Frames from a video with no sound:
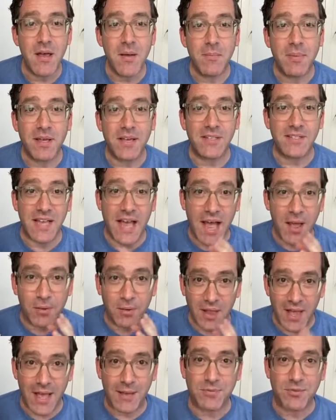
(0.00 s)
because I
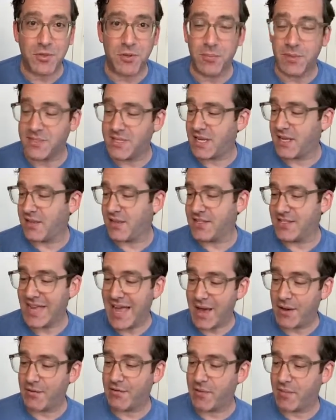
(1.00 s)
will absolutely be taking these
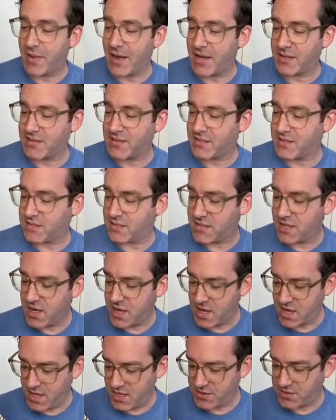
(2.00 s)
out of the boxes
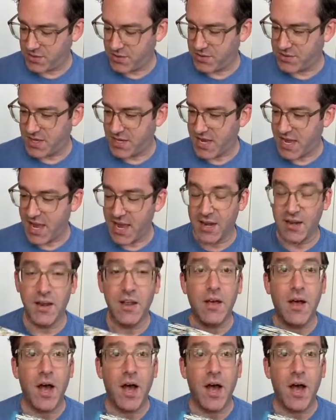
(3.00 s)
as soon as I can.